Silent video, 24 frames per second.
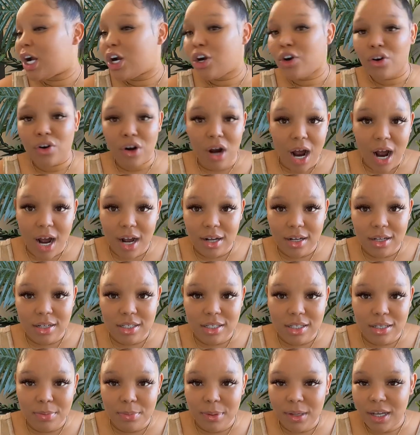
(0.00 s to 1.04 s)

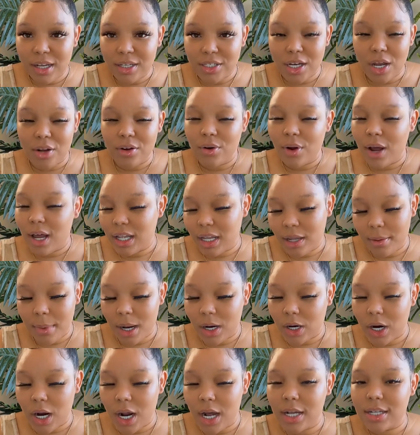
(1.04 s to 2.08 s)
Crocs, because y'all know I love my
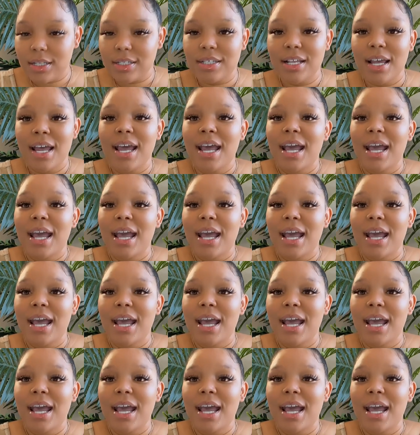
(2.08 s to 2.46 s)
Crocs.